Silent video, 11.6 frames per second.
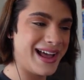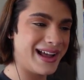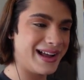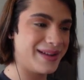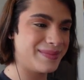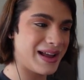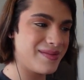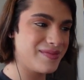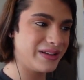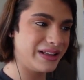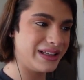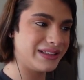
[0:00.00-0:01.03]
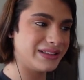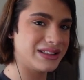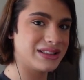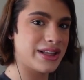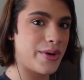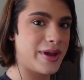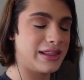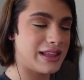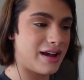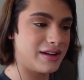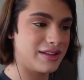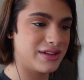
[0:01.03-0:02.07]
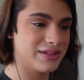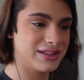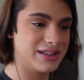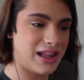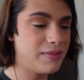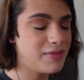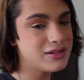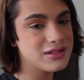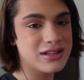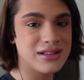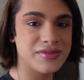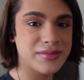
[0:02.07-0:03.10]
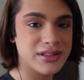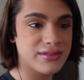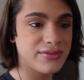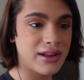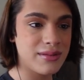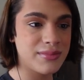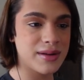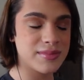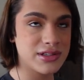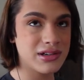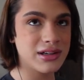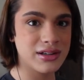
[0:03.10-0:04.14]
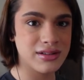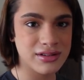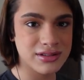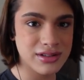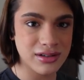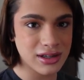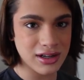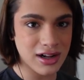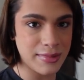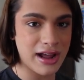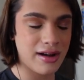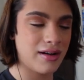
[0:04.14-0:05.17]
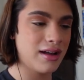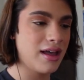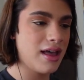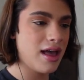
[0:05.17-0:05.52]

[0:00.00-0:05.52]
I'm really slowing down on those because I wasn't having much fun, but they're still gonna come out.